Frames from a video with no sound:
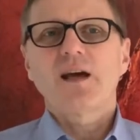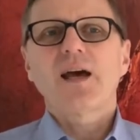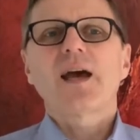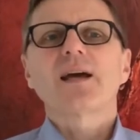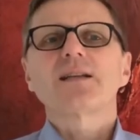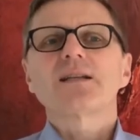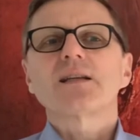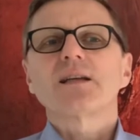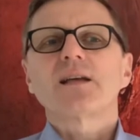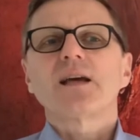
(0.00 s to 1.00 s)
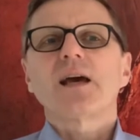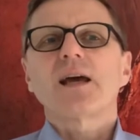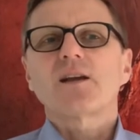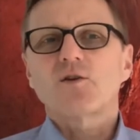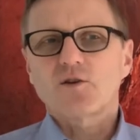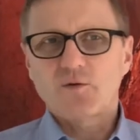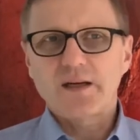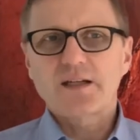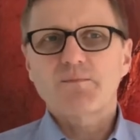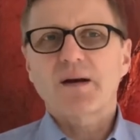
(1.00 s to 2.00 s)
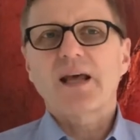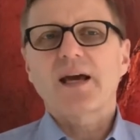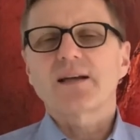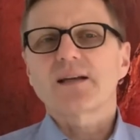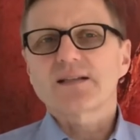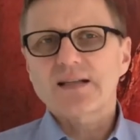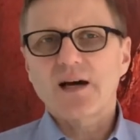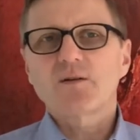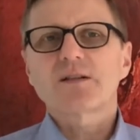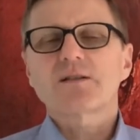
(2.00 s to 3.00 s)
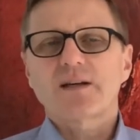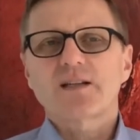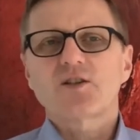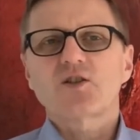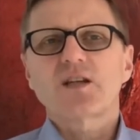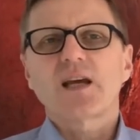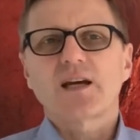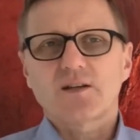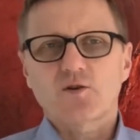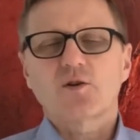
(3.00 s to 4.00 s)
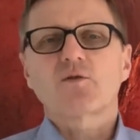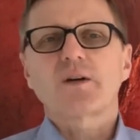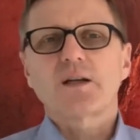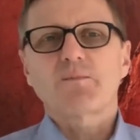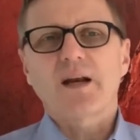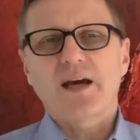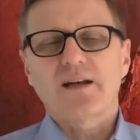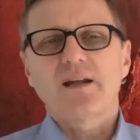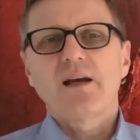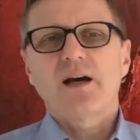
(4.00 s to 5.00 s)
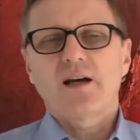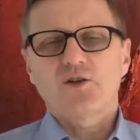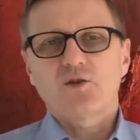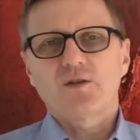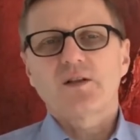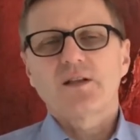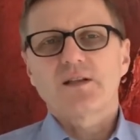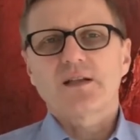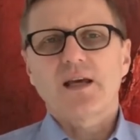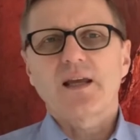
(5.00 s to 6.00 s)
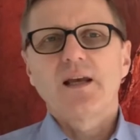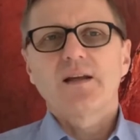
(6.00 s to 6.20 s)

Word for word: and a concrete plan, a sound strategy and a concrete plan, I should say.